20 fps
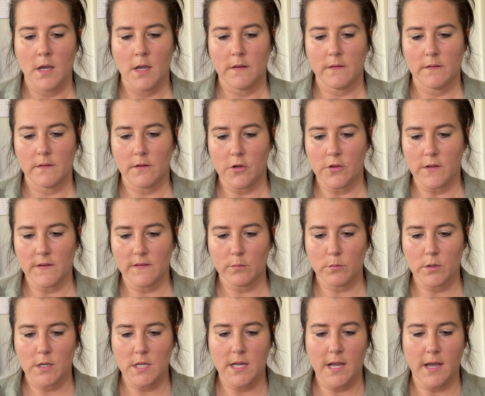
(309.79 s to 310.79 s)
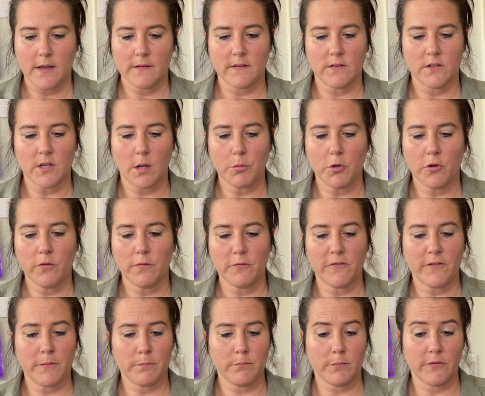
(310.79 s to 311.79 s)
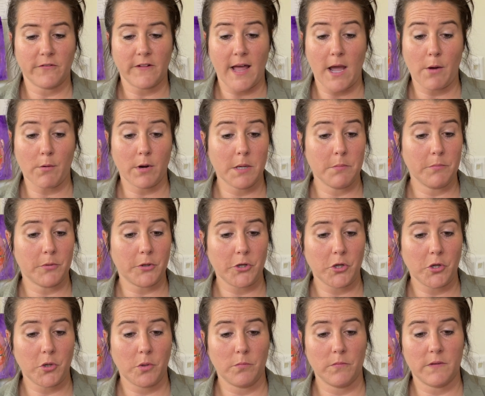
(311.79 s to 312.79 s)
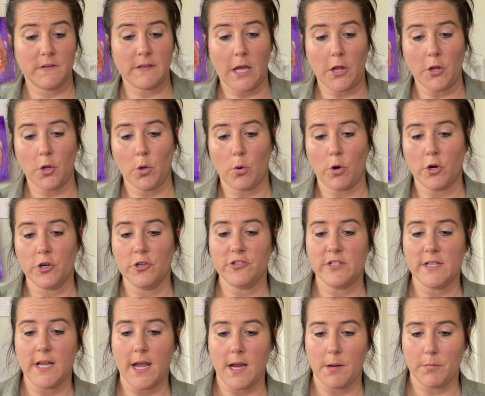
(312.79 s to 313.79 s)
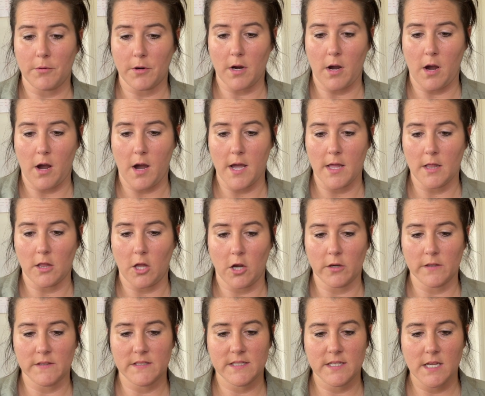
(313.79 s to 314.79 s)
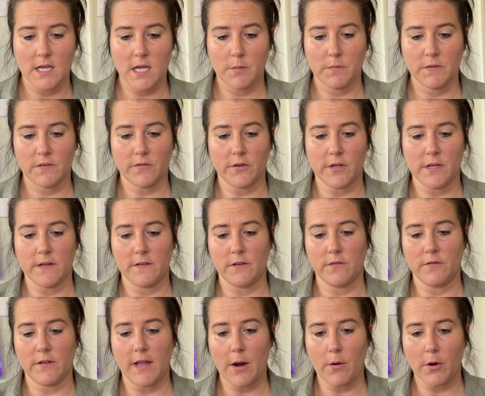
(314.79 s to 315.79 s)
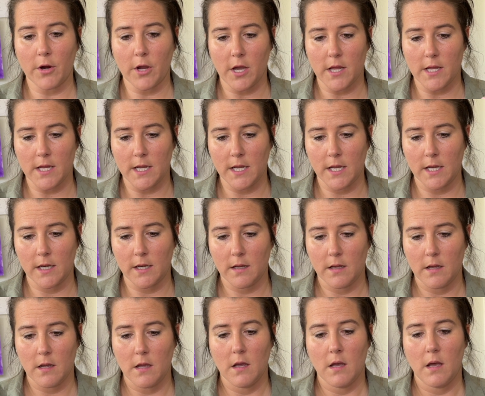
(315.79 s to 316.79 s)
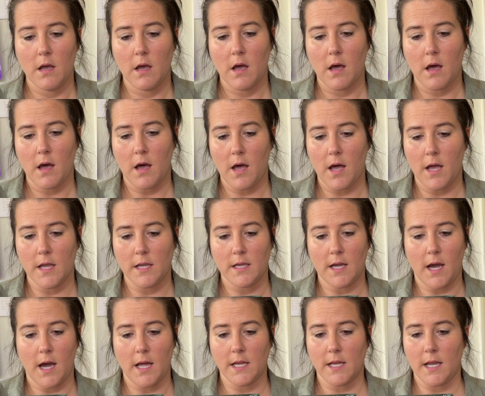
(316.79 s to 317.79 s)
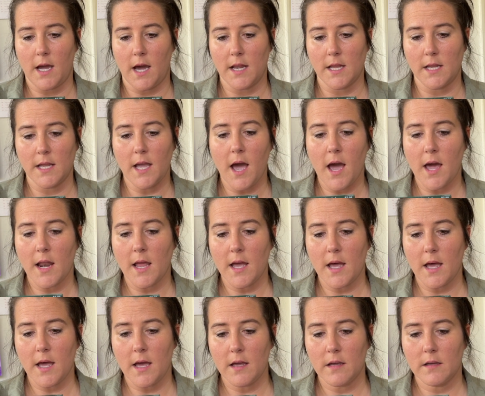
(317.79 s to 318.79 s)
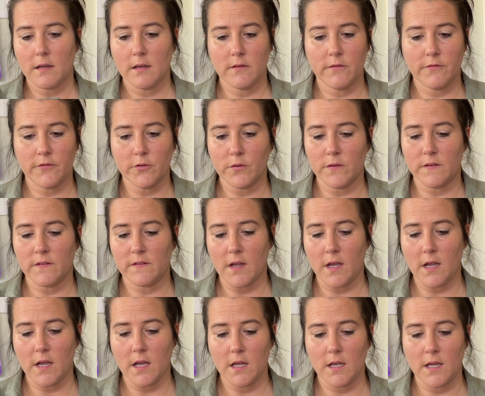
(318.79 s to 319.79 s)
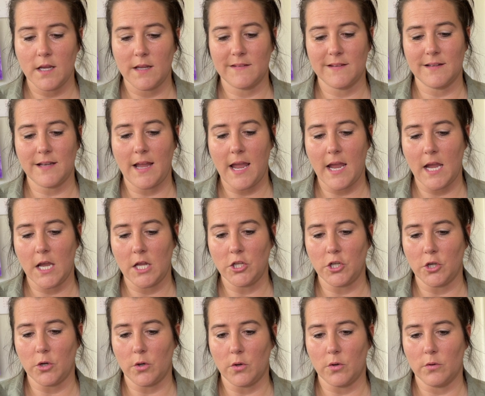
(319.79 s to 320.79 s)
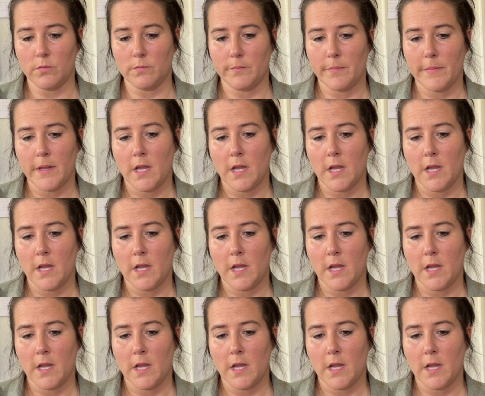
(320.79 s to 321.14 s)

So this one has a double flowering blooms, yellow, orange, and apricot, long stems for easy flower cutting, yada, yada, yada, full sun. It's an annual.